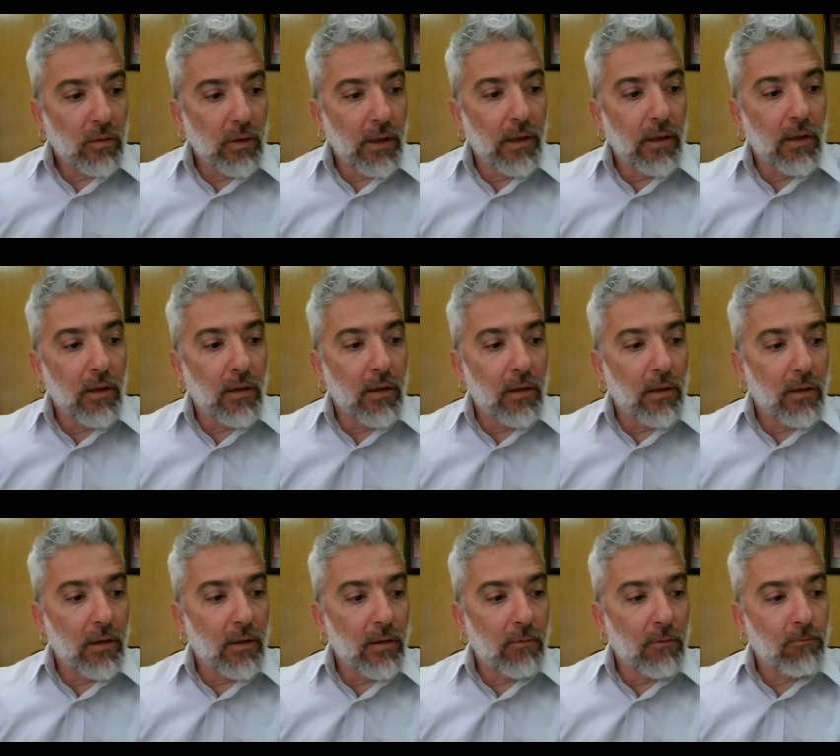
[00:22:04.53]

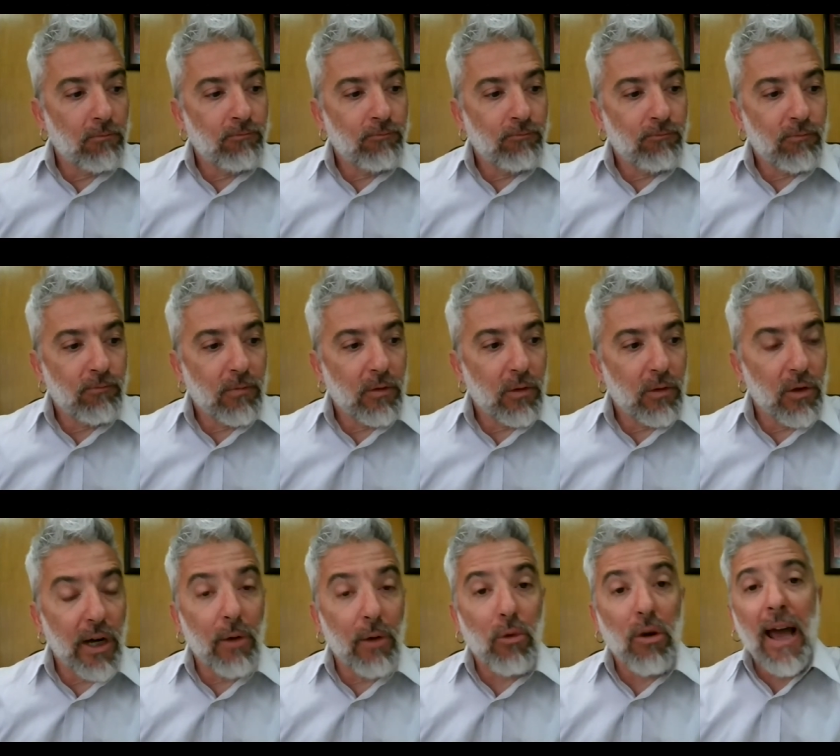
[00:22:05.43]
uh,
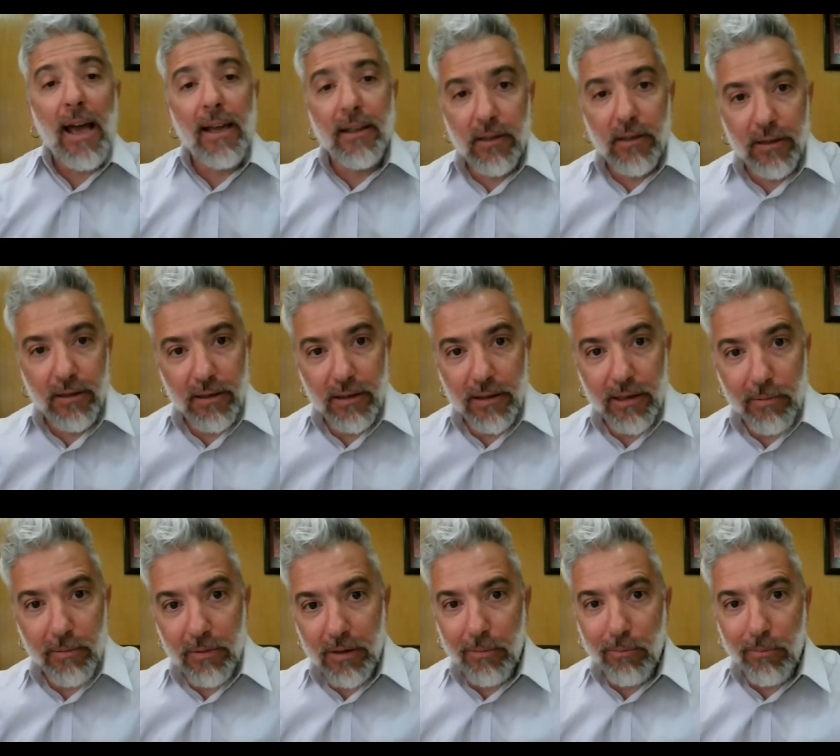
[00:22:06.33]
rewrite
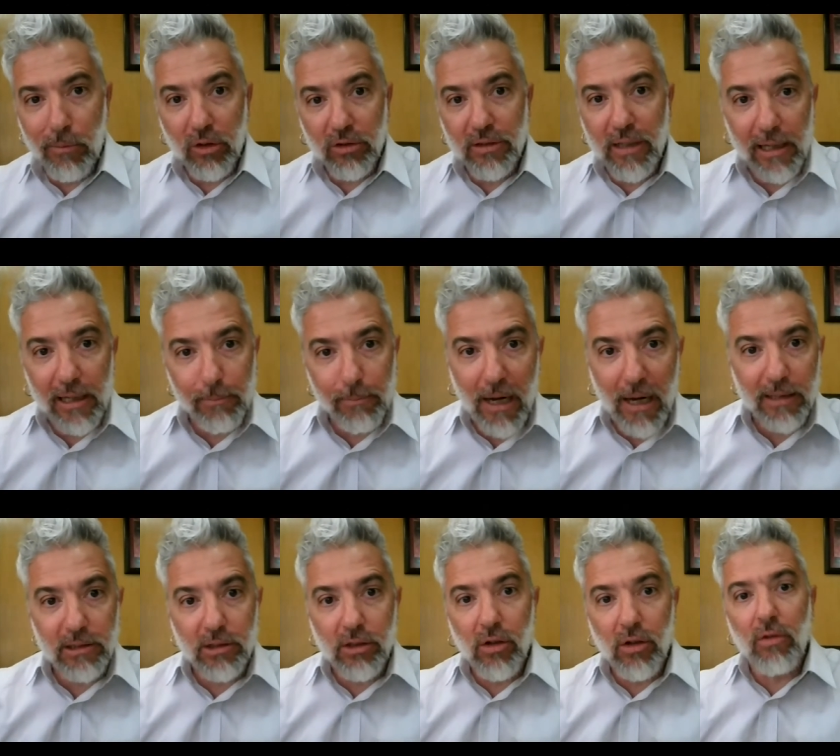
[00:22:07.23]
the, the most dark
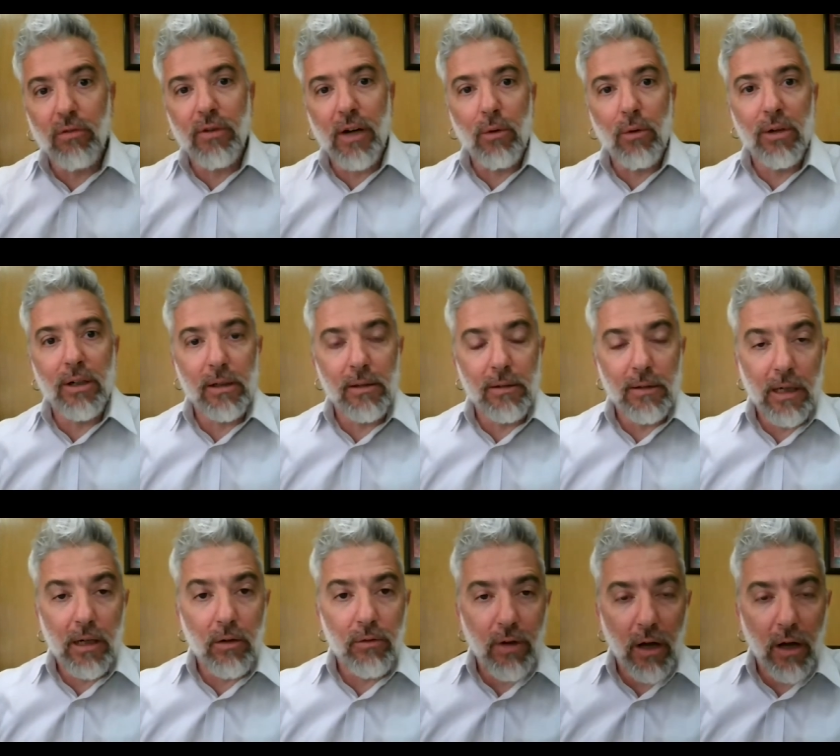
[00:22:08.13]
parts of our
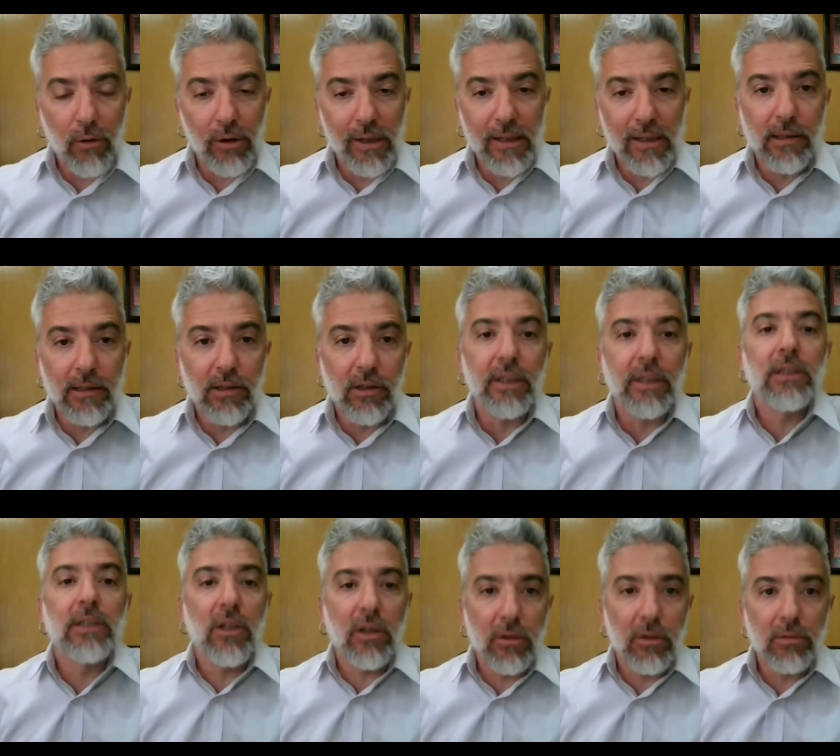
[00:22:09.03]
of our history.
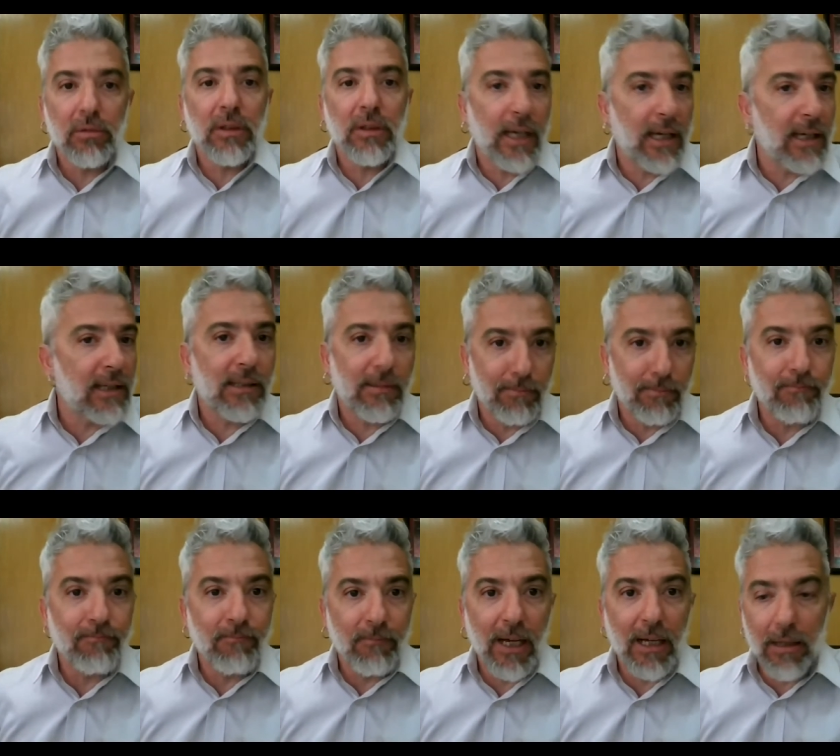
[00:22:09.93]
So yes,
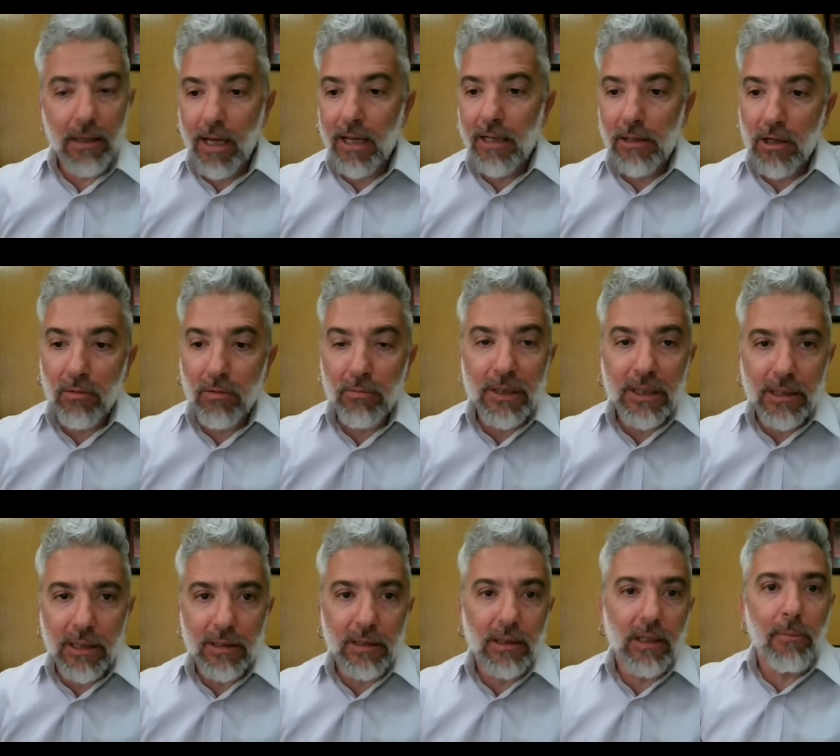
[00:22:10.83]
I, I am
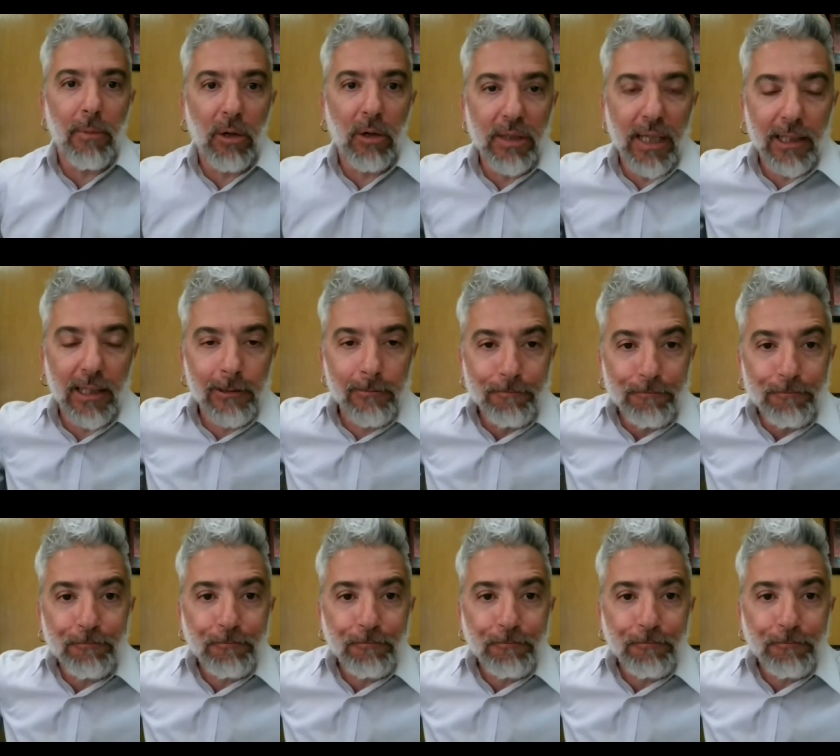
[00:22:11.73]
convinced about that.